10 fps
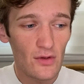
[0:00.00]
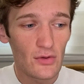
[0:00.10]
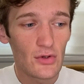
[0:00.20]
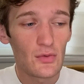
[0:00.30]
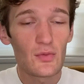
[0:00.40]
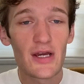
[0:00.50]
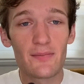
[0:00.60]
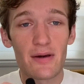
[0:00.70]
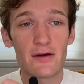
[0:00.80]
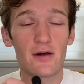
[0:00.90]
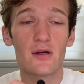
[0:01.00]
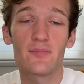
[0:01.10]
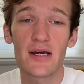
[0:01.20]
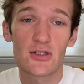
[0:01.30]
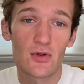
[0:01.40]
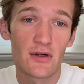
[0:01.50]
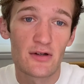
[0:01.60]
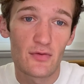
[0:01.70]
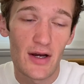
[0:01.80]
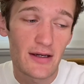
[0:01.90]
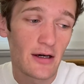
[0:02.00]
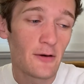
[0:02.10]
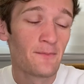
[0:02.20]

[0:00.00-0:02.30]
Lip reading: The Ray Bearer by Jordan Nwankwo.